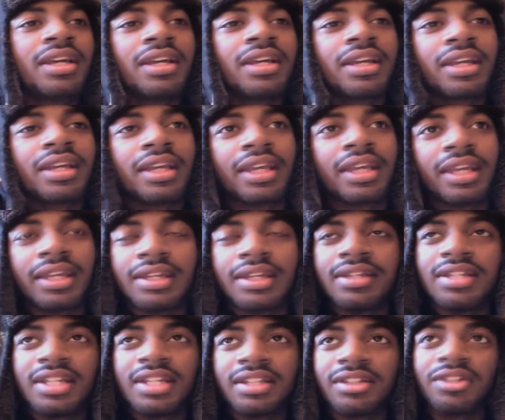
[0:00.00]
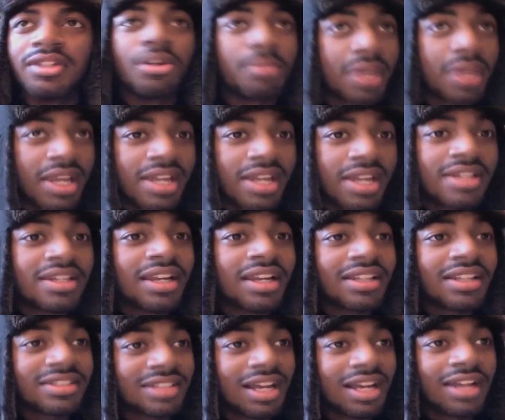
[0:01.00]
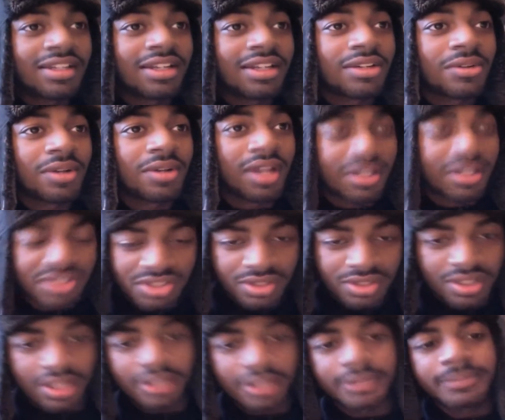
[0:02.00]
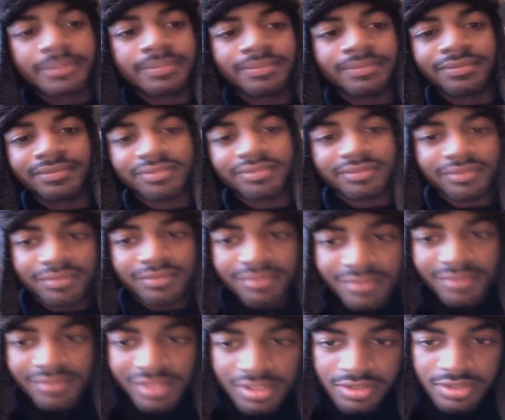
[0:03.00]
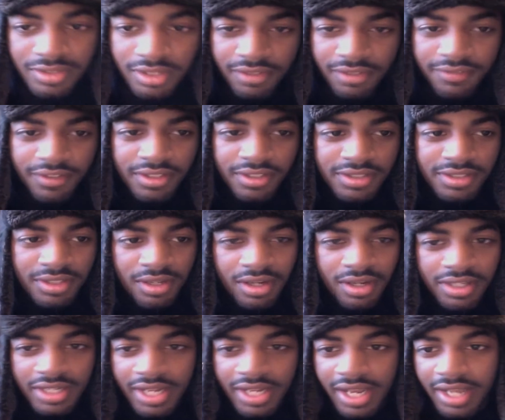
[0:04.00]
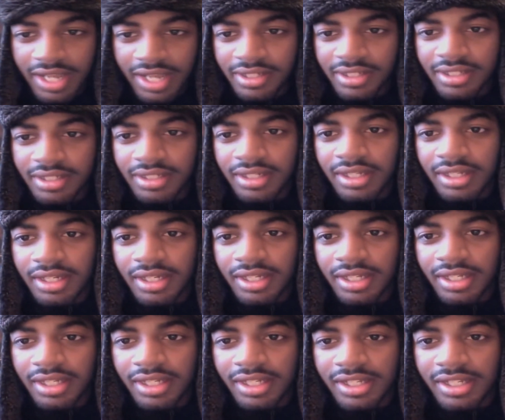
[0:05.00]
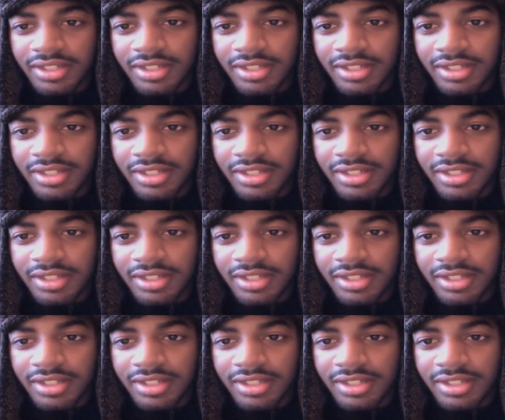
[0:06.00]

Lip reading: in either your main deck, side deck, or extra deck. So the first card they added is